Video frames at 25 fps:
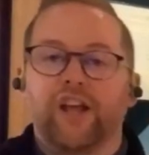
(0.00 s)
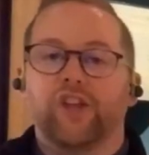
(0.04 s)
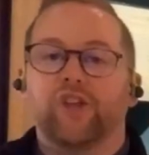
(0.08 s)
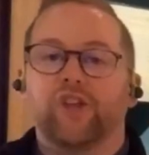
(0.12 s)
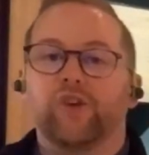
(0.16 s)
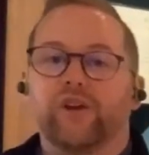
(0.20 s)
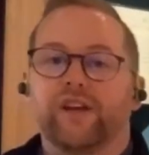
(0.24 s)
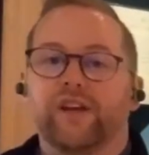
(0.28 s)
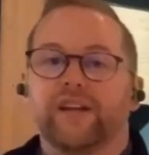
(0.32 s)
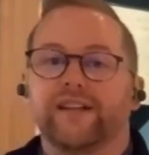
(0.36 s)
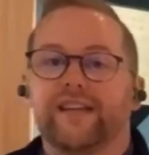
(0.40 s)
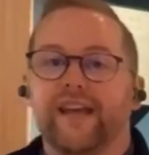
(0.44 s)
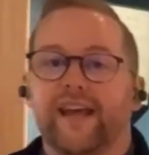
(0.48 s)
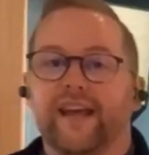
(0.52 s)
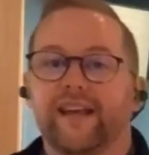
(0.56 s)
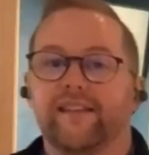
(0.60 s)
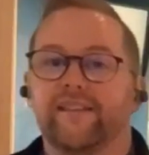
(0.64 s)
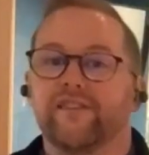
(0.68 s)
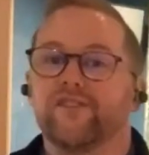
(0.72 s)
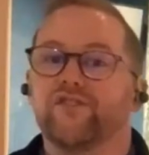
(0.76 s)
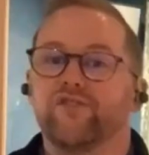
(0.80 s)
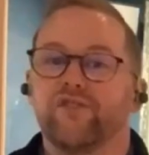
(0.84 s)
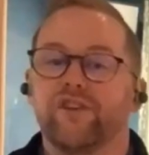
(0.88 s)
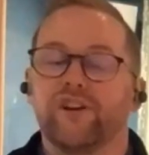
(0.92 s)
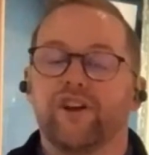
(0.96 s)
You could take
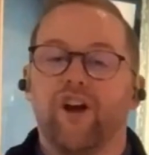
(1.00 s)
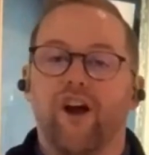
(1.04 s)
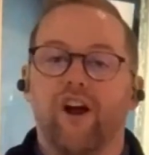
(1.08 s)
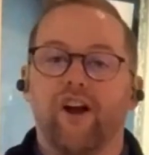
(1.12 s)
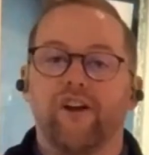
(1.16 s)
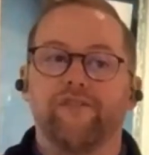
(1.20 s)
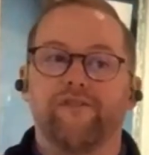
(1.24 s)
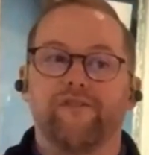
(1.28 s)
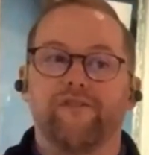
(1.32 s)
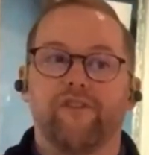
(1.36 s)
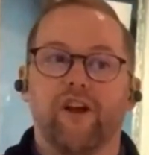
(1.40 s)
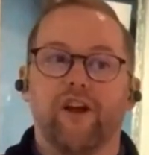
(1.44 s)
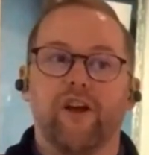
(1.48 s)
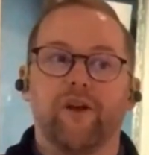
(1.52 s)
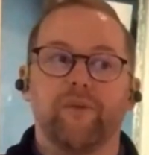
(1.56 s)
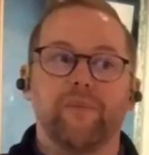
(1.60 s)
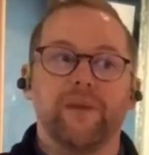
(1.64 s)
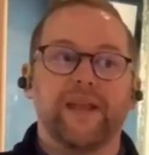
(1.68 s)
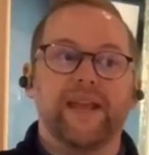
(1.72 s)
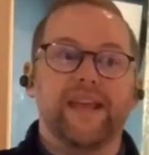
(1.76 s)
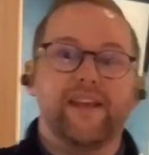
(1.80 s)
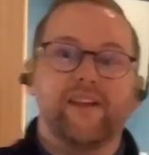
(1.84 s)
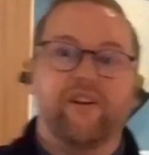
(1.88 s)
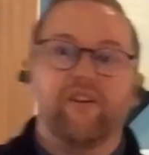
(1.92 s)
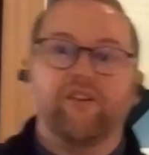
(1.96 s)
the streetcar from
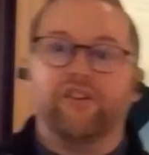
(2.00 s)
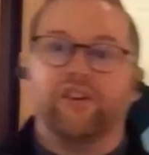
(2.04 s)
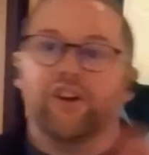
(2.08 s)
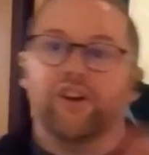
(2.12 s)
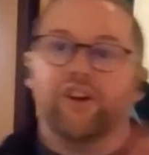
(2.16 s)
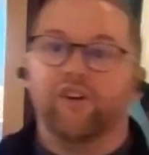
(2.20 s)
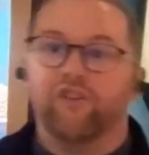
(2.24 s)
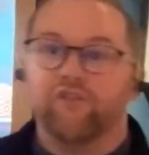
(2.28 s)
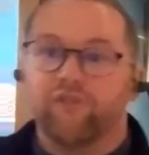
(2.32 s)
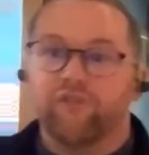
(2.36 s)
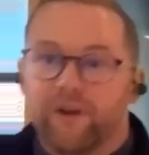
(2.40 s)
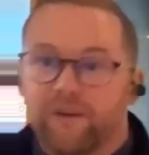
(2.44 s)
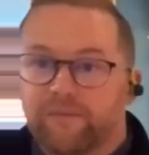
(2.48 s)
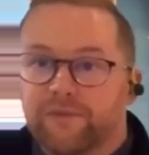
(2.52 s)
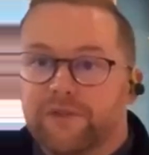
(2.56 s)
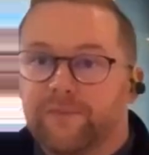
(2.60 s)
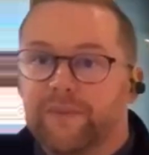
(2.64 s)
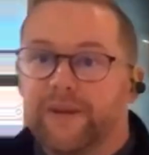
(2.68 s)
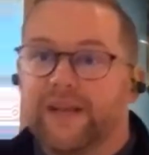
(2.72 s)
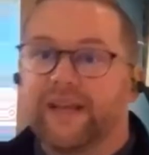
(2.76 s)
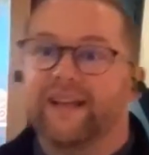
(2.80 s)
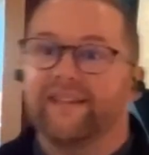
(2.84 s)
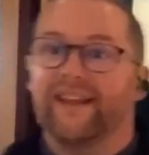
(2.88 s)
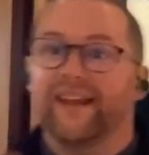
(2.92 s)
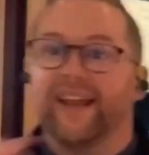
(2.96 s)
here to
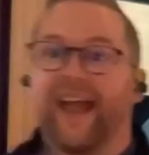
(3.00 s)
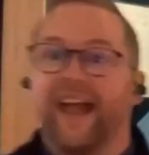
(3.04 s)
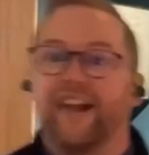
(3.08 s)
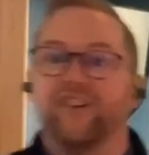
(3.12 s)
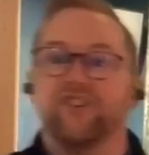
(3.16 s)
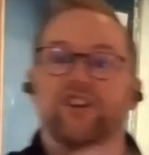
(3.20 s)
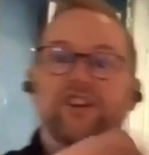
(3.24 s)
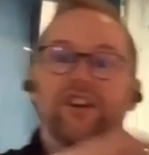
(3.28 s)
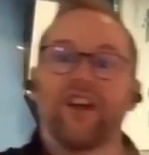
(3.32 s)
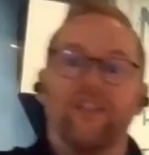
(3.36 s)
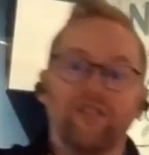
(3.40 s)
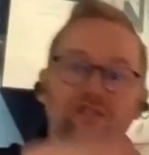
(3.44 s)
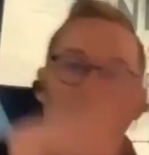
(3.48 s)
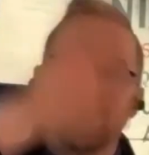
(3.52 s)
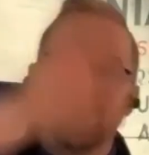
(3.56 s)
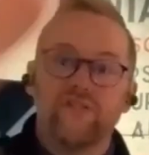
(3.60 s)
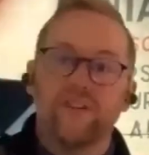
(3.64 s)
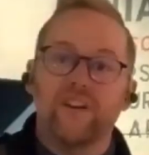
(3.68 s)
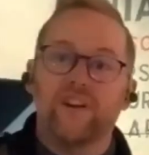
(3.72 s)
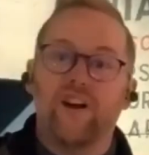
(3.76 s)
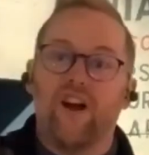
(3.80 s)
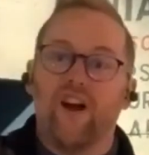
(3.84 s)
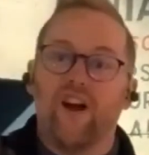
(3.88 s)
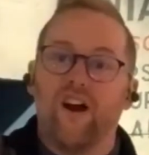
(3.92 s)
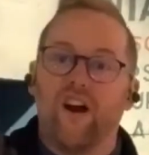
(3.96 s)
Grimsby and then catch another
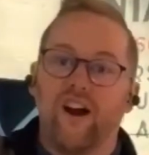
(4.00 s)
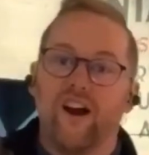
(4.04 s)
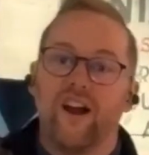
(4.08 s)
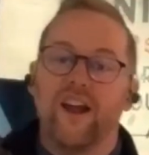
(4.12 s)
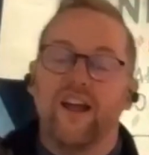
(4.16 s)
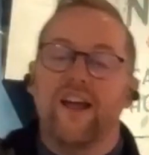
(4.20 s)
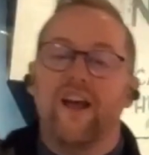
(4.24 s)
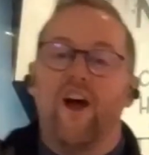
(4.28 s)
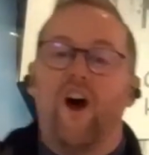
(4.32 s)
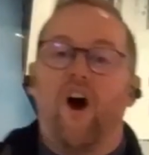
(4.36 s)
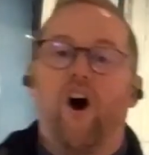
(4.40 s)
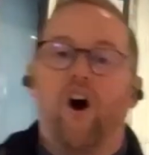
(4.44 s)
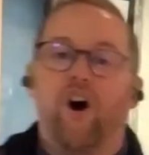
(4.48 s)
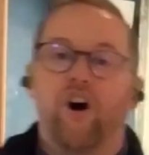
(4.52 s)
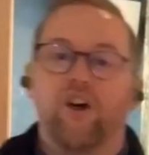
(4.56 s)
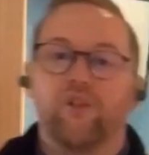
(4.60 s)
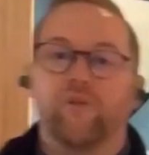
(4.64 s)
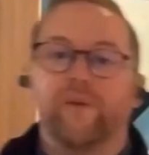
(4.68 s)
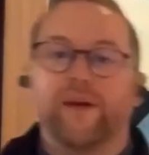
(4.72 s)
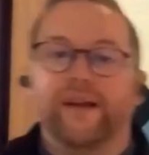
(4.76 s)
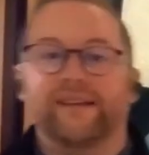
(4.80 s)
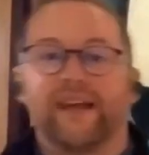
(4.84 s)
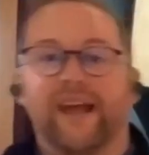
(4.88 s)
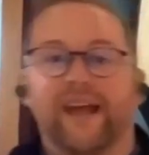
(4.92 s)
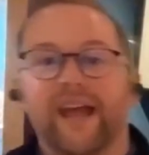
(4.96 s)
streetcar all the
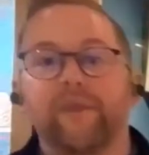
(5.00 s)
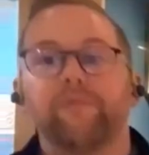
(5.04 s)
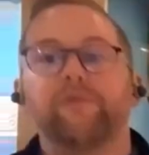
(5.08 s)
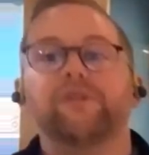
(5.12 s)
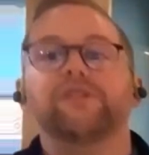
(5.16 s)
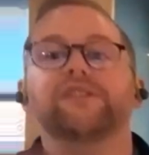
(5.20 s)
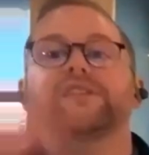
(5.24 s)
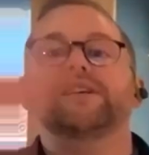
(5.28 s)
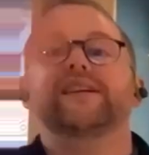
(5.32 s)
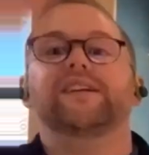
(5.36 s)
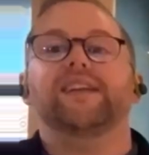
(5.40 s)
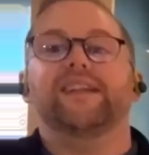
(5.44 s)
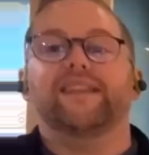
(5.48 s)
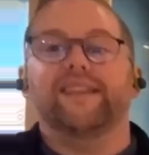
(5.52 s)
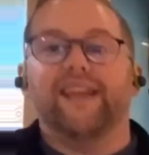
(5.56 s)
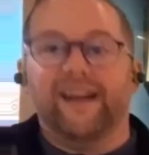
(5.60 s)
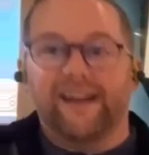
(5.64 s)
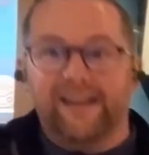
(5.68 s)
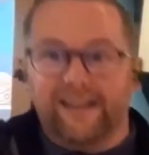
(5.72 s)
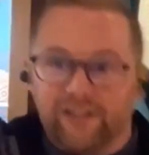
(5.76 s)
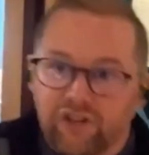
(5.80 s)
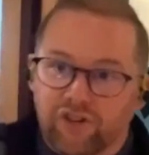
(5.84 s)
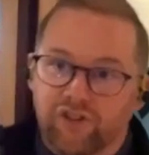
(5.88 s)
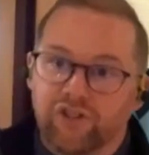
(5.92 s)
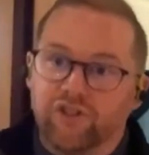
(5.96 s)
way to Hamilton and then
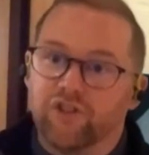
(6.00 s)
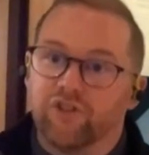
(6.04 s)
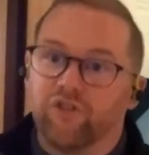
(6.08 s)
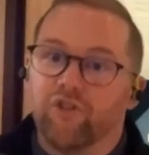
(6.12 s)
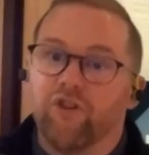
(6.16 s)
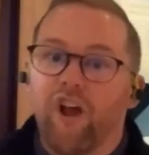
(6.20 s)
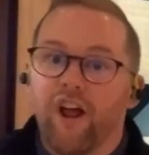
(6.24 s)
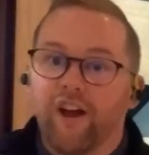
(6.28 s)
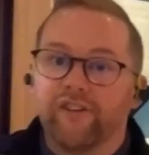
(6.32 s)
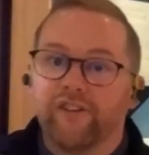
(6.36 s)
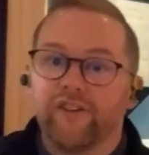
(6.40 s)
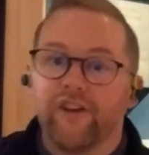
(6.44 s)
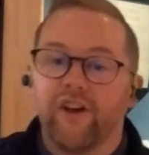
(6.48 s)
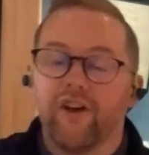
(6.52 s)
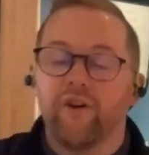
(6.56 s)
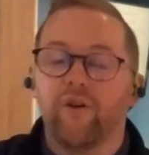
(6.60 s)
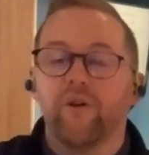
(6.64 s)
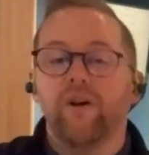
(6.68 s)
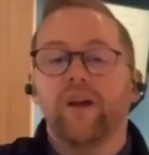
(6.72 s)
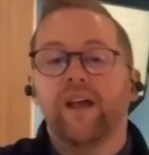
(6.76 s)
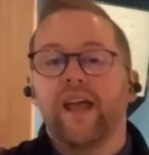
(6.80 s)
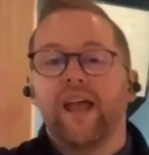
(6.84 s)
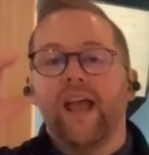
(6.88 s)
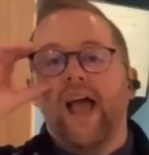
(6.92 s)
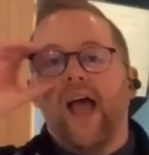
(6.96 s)
into
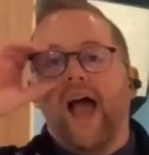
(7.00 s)
Toronto.